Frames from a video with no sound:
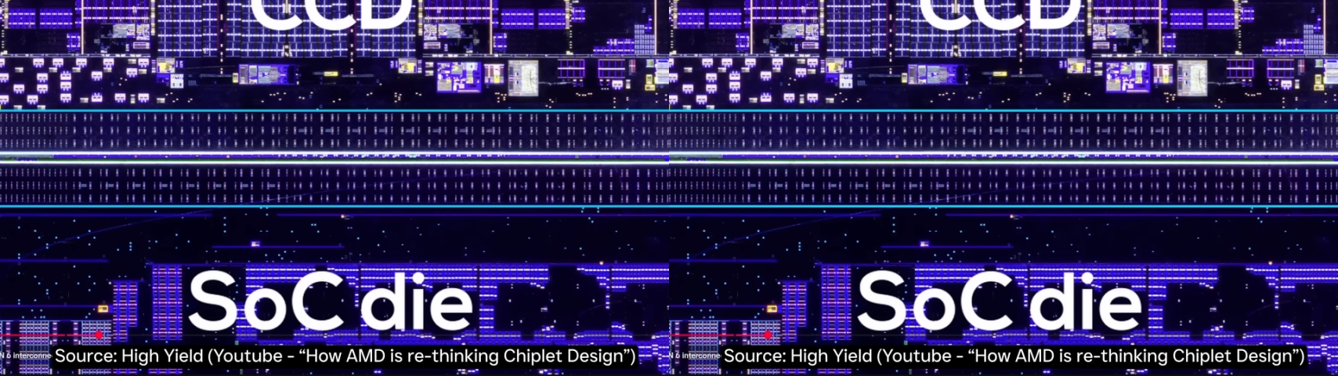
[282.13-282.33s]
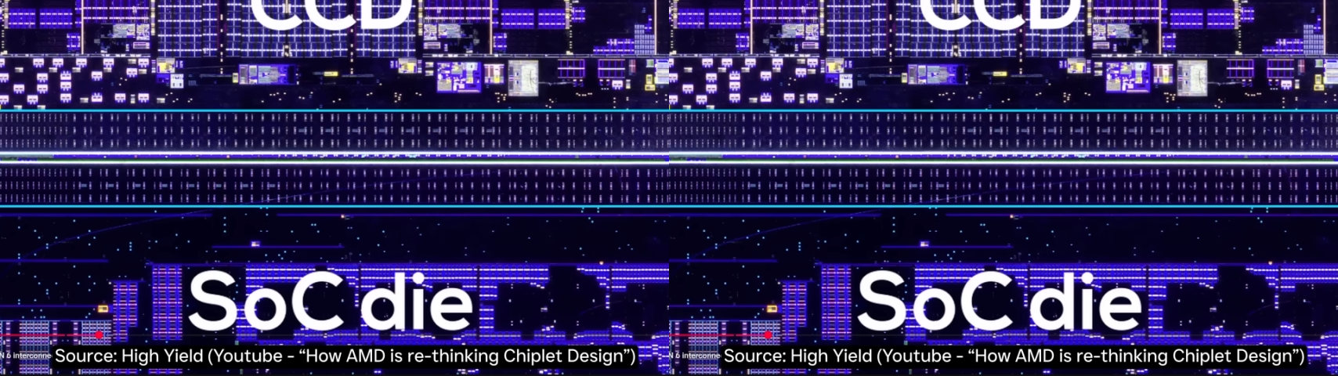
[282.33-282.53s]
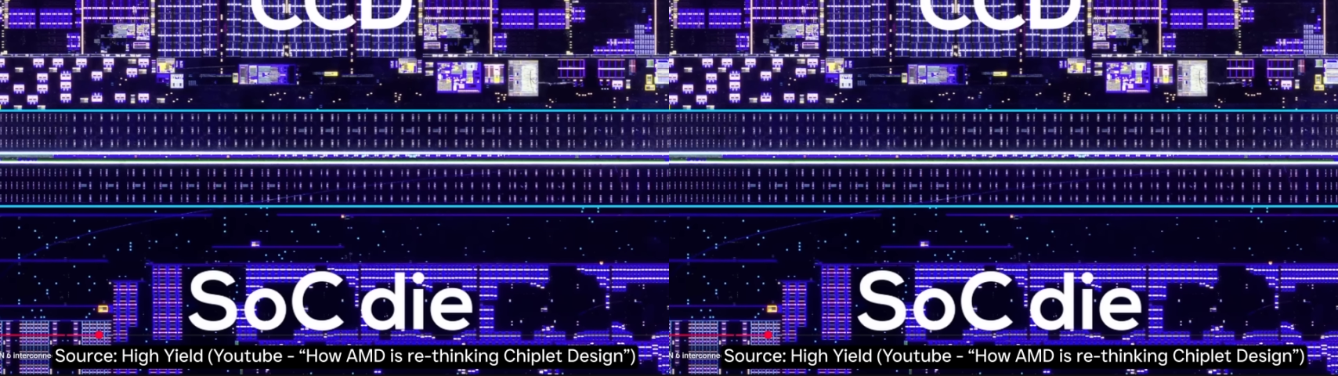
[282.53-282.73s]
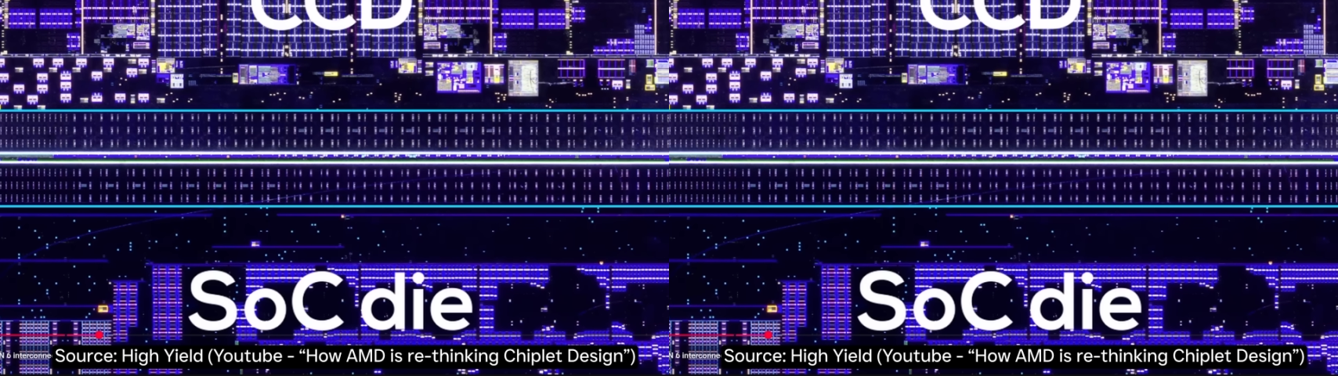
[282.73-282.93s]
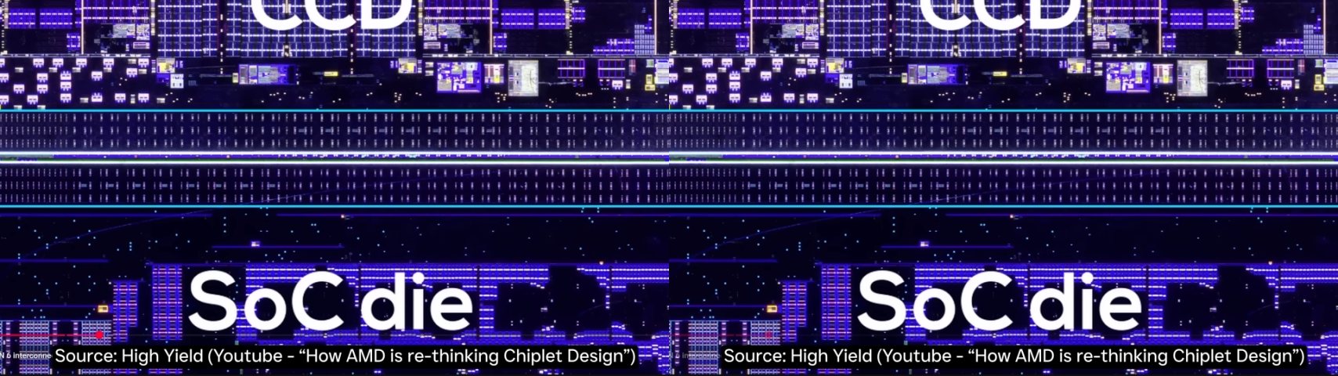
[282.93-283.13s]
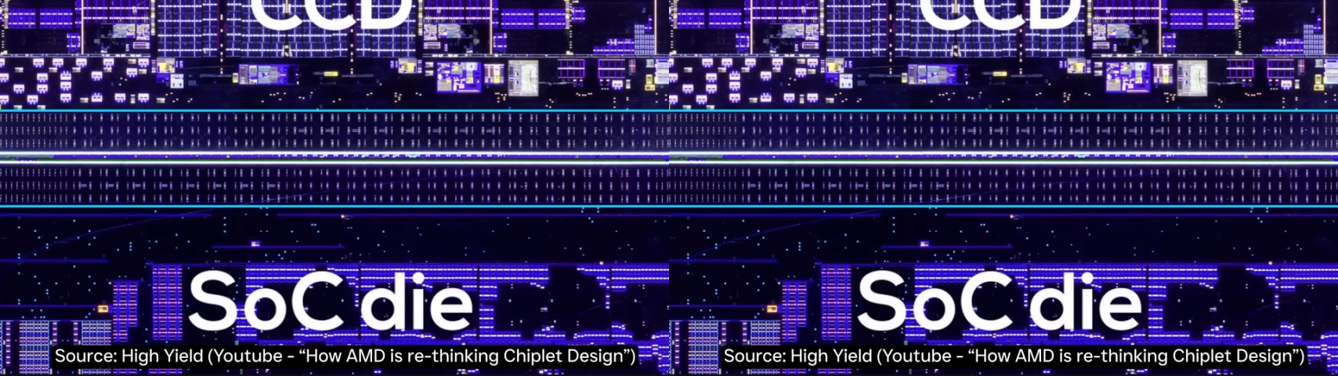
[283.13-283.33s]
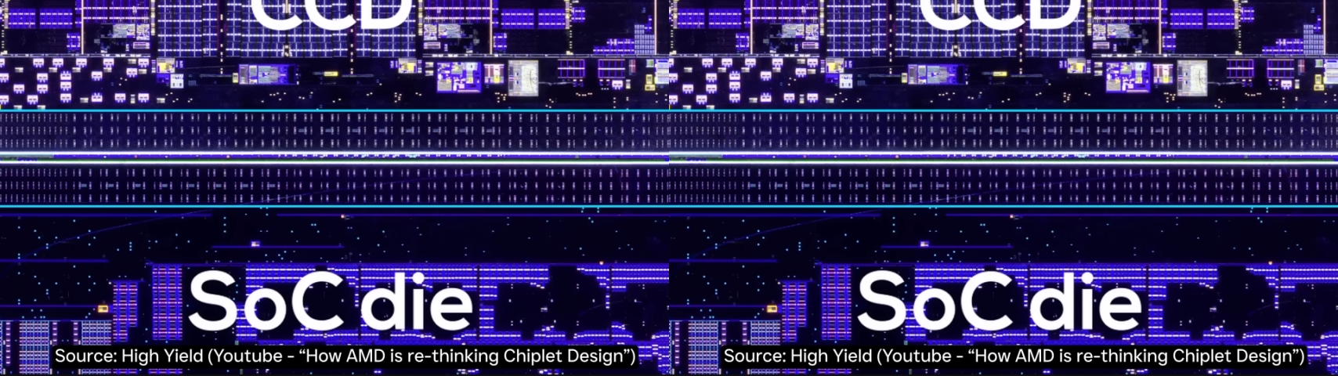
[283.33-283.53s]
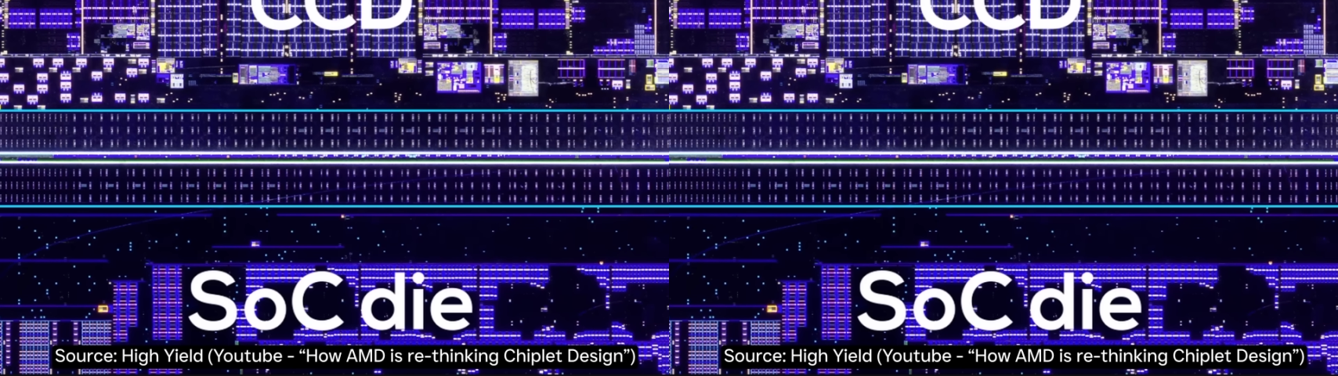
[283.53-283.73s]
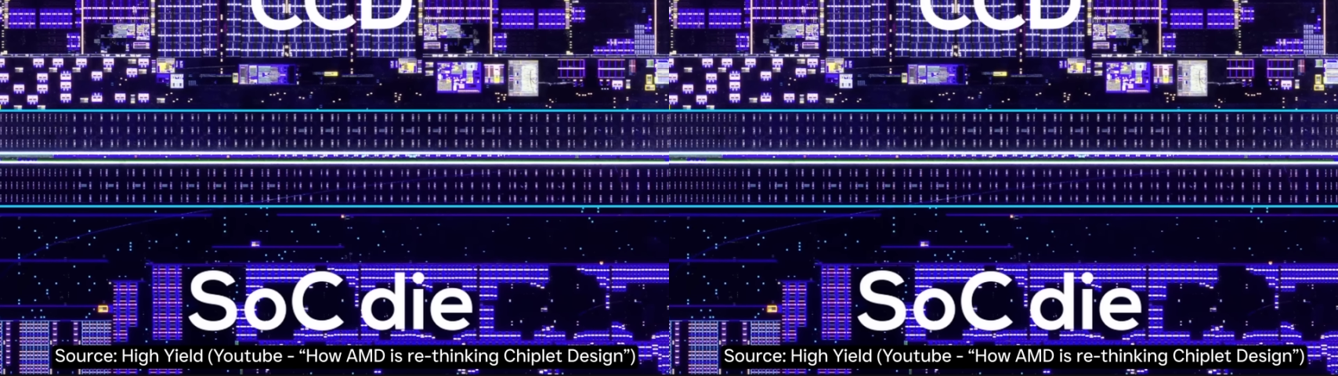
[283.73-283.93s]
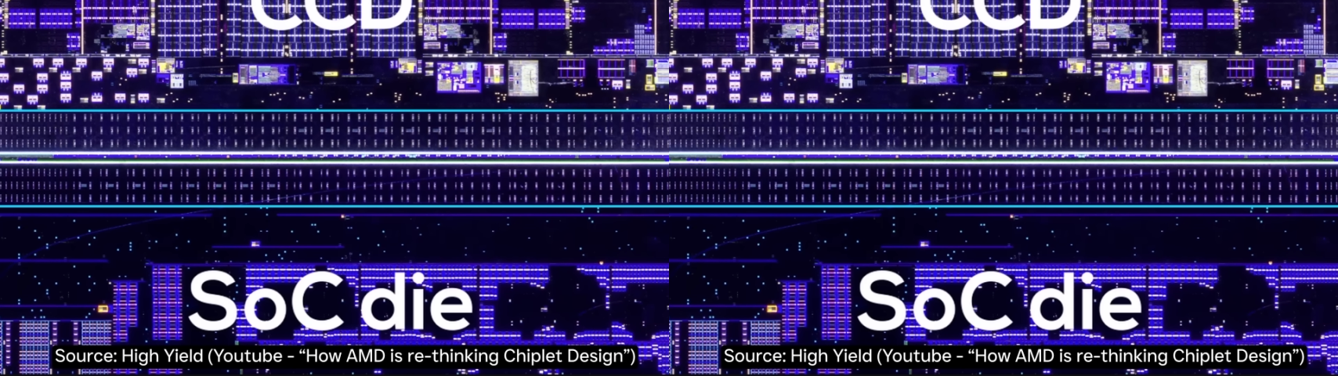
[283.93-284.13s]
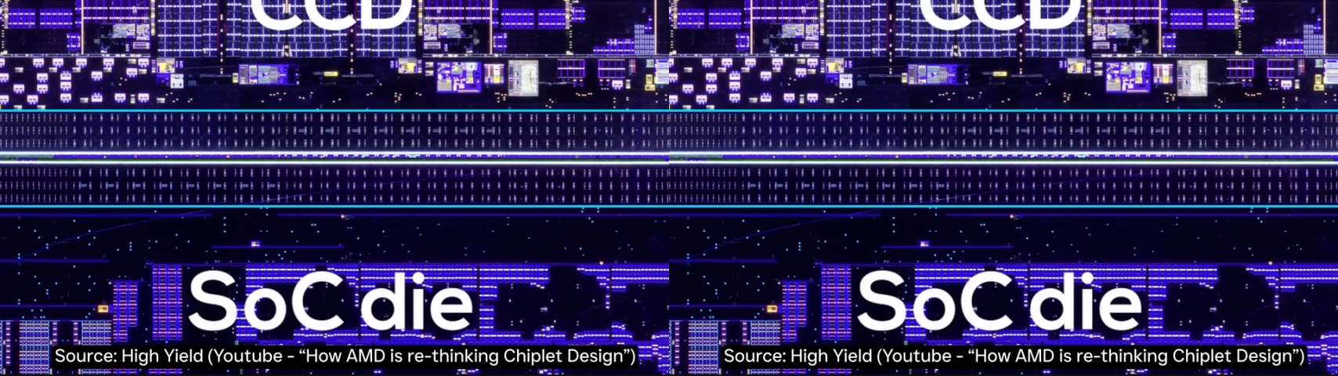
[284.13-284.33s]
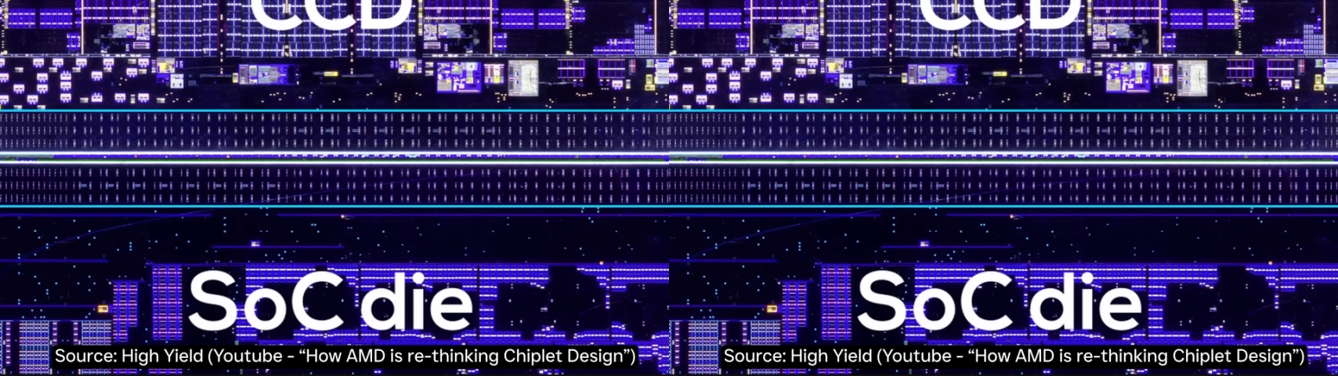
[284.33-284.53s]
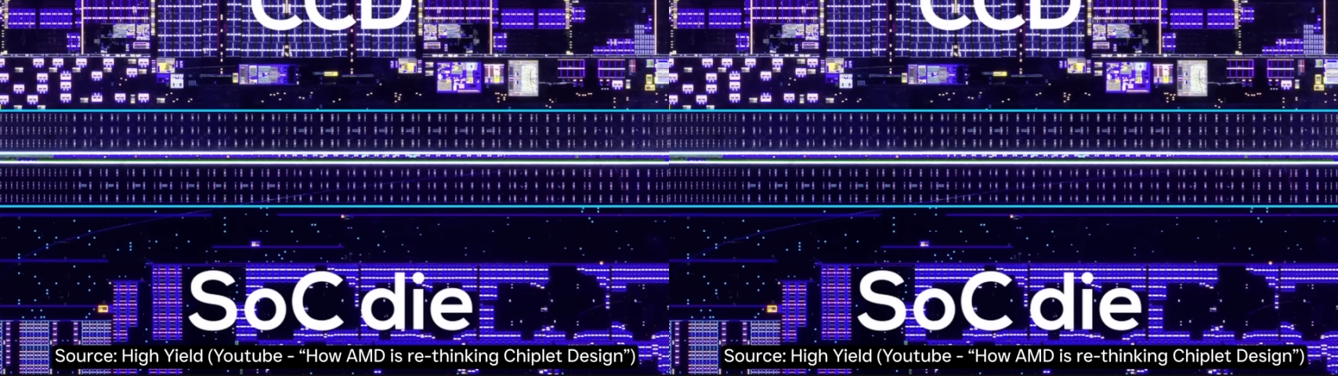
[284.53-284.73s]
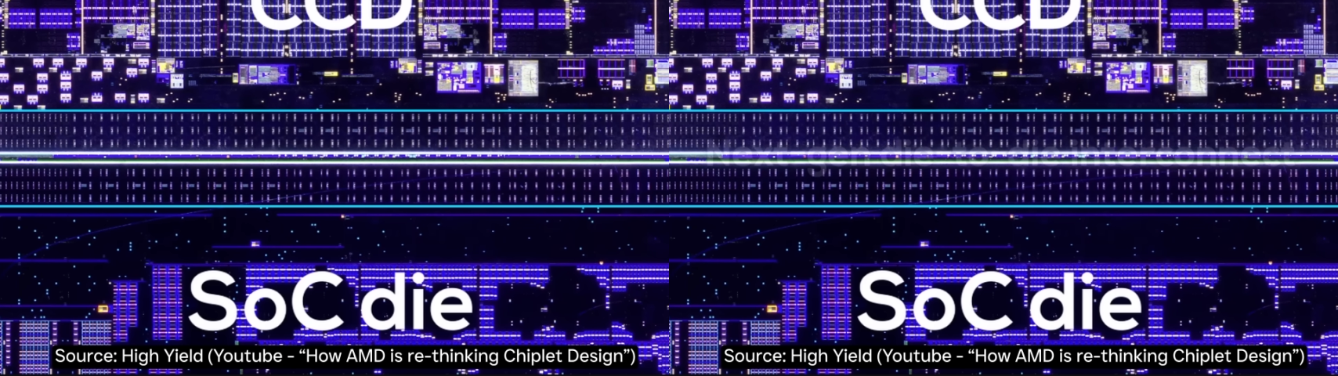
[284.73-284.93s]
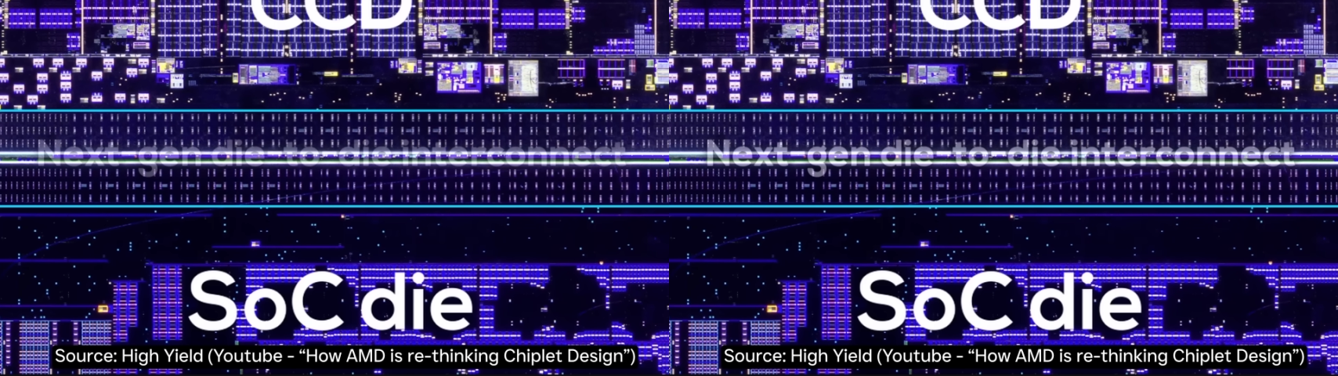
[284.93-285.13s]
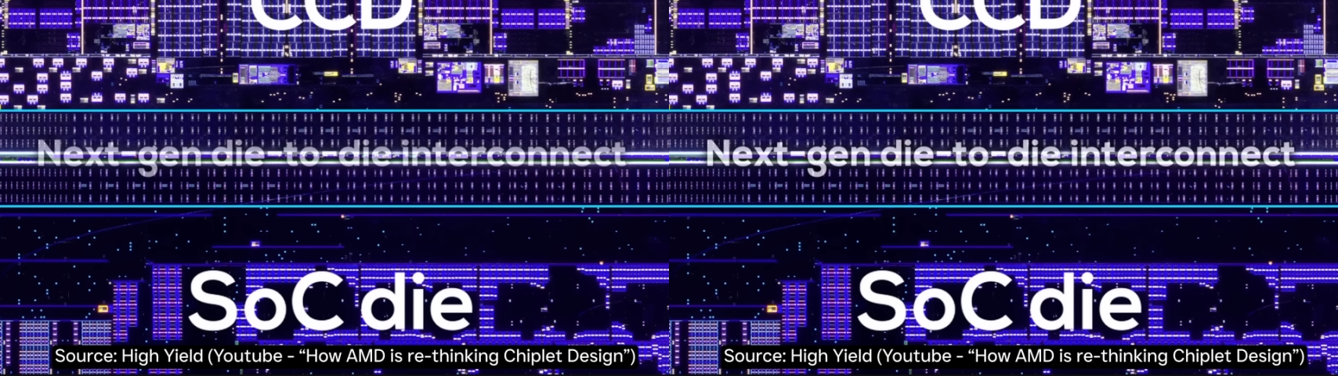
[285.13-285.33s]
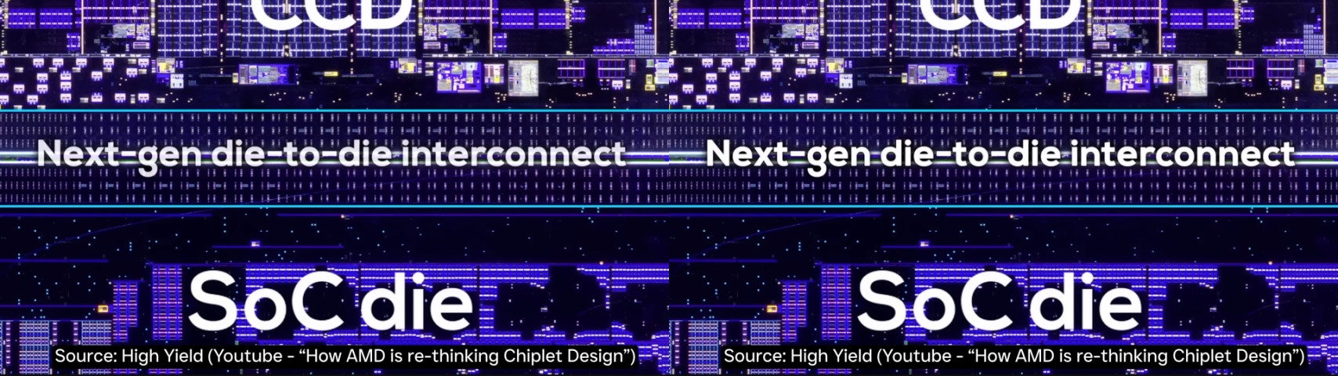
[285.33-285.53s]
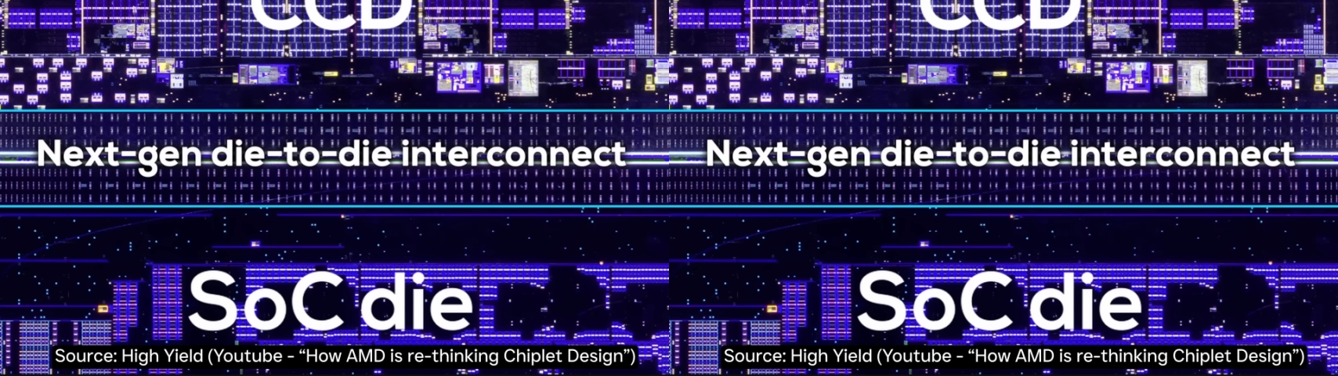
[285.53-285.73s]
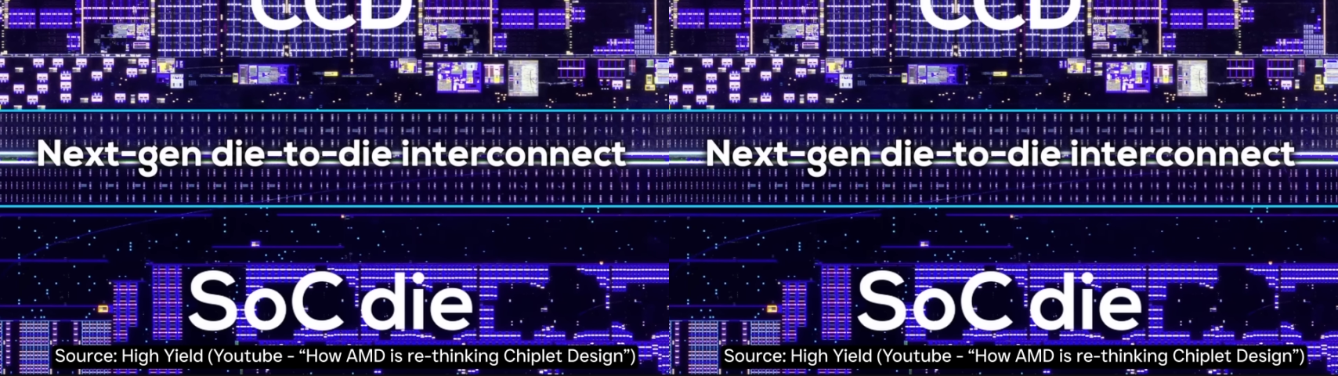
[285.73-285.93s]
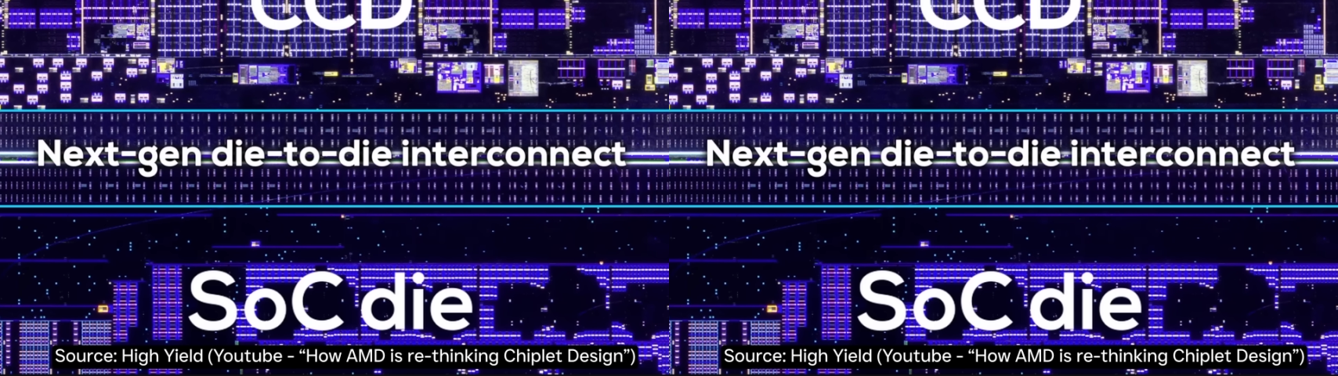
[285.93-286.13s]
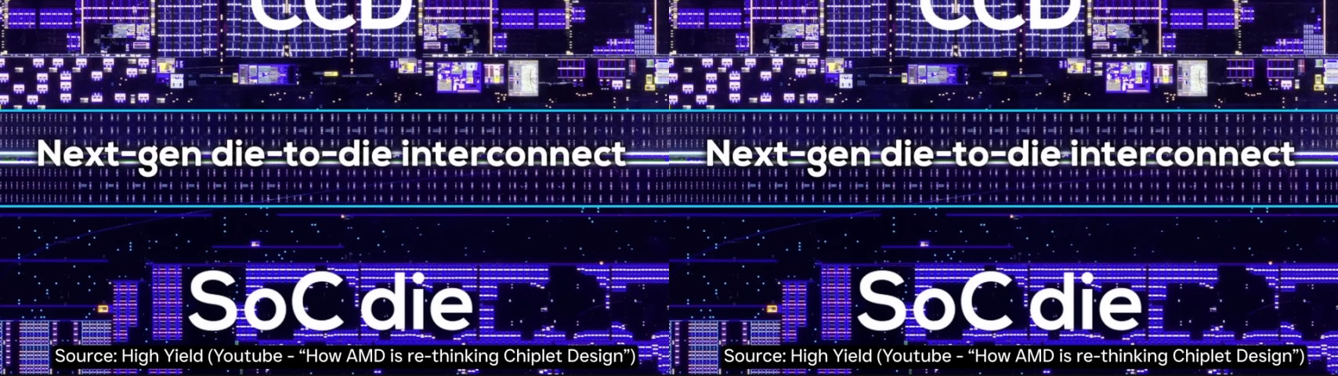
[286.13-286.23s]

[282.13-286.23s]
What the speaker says: No face is visible, so there are no lips to read.